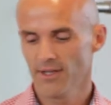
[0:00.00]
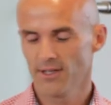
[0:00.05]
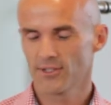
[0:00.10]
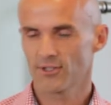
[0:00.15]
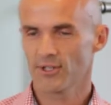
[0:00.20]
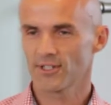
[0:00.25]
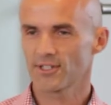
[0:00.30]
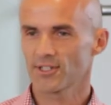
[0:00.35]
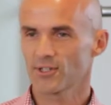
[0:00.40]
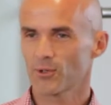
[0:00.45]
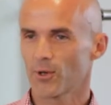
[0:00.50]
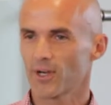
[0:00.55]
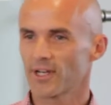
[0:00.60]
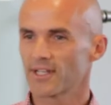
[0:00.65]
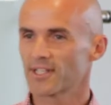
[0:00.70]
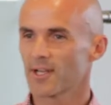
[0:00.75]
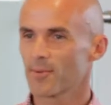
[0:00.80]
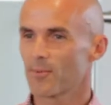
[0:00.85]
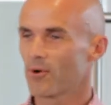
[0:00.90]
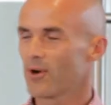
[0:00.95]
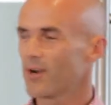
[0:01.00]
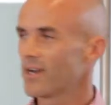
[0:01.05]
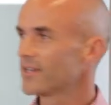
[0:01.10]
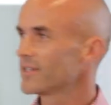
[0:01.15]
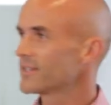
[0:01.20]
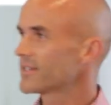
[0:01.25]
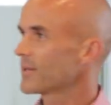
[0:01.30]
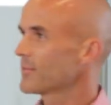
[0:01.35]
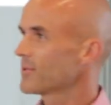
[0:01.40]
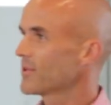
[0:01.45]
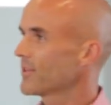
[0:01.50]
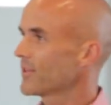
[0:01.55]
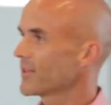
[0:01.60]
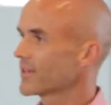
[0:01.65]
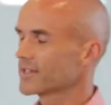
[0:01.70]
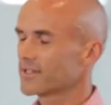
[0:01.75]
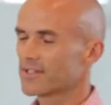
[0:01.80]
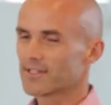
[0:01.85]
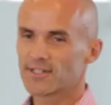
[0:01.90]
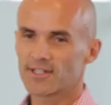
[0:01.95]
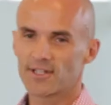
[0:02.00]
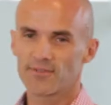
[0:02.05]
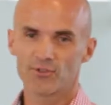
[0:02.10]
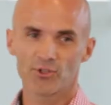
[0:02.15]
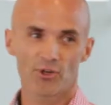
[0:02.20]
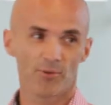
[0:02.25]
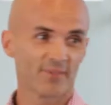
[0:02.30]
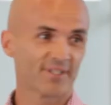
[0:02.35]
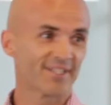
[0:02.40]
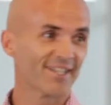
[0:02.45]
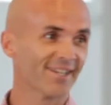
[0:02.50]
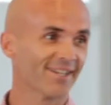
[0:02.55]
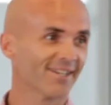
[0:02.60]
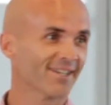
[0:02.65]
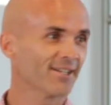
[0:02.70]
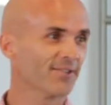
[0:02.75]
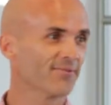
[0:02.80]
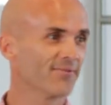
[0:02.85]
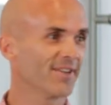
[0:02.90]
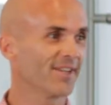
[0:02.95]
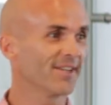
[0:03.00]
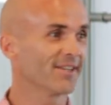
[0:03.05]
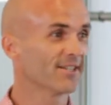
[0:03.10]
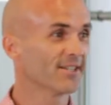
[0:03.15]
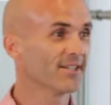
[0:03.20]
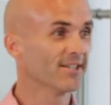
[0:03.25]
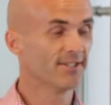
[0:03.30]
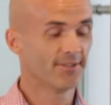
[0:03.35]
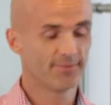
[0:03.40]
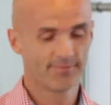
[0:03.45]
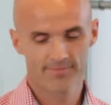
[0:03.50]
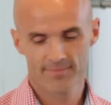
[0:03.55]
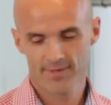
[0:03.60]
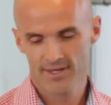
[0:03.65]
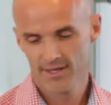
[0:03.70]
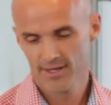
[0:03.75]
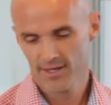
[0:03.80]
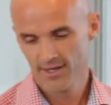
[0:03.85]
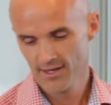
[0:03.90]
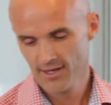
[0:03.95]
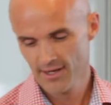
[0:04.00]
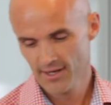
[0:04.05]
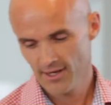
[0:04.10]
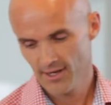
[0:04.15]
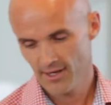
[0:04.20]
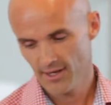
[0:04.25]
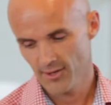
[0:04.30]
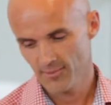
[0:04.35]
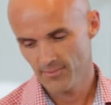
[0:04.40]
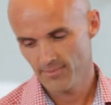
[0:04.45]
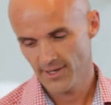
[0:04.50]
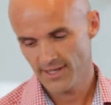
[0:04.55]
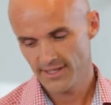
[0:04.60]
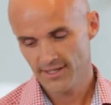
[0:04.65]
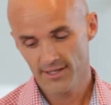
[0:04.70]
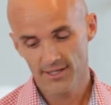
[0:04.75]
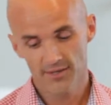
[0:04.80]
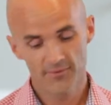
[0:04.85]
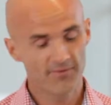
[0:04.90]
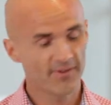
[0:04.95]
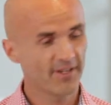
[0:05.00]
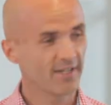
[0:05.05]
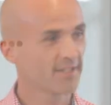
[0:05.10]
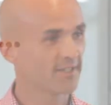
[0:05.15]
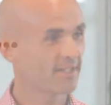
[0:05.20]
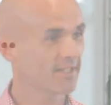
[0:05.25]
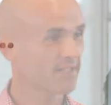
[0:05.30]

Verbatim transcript: So let's just quickly summarize some of the things that Steve Jobs didn't invent. Um, he didn't invent